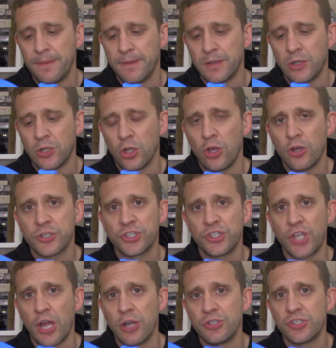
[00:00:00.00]
Glocks
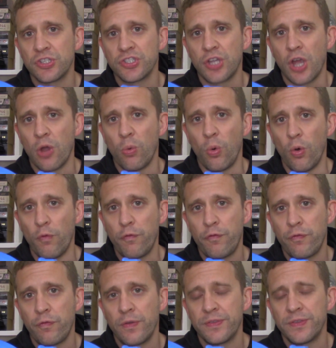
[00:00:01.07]
don't just go
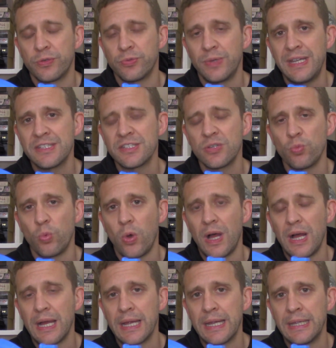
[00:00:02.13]
off. The reason
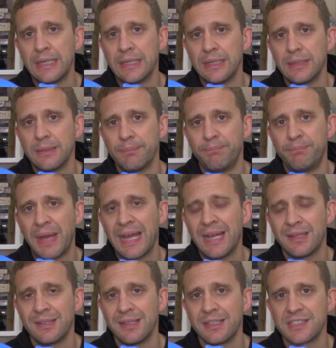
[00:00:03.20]
why
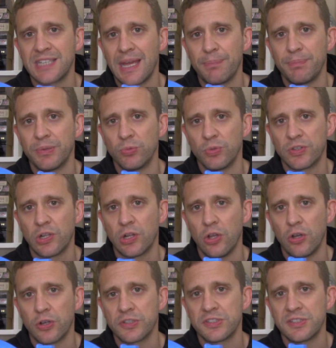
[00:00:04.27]
bad things happen with
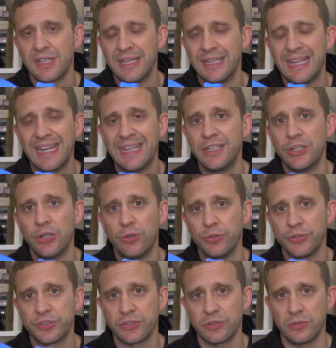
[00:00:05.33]
Glocks in any
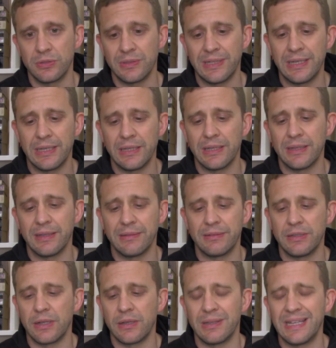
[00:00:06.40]
holster,
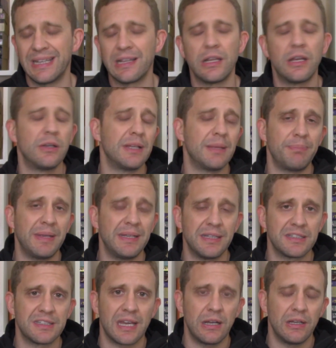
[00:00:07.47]
let alone
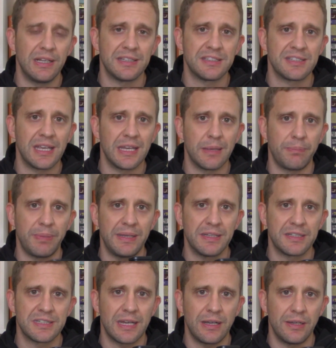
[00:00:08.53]
Appendix carry. Let's take
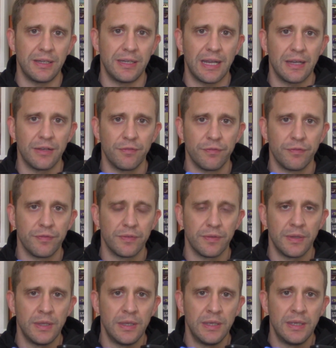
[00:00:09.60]
Appendix carry out of
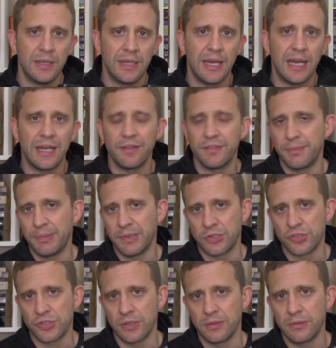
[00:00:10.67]
the
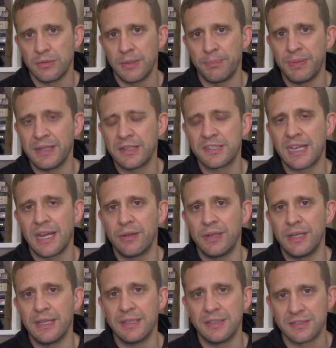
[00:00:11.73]
picture. Appendix
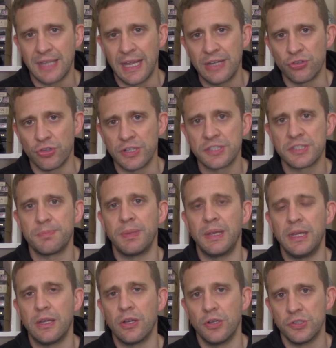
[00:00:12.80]
carry is dangerous
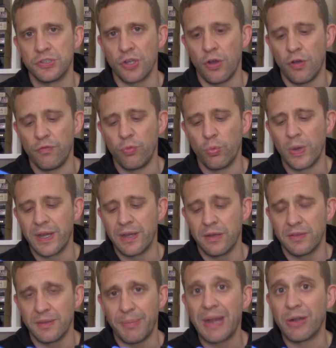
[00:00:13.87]
because of
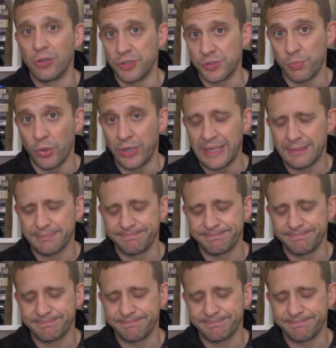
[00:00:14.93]
where the barrel is pointing.